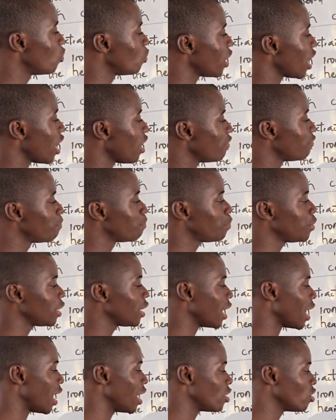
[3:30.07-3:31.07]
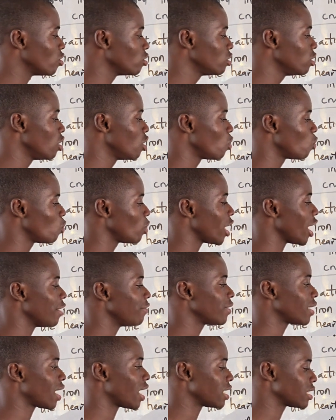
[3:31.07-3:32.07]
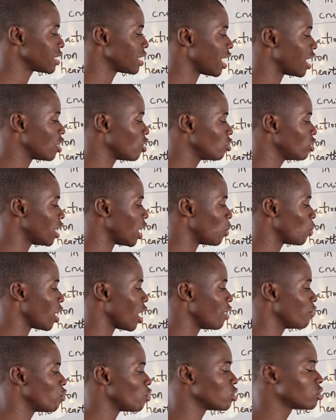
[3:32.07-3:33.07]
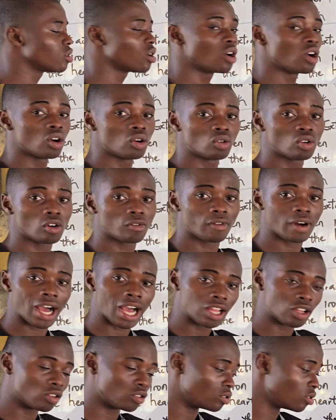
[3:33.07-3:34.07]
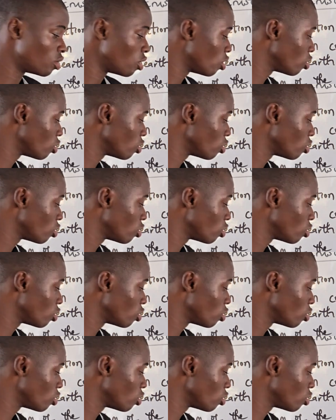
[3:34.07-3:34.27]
We have pig iron, we have cast iron, and we have what? Rough iron.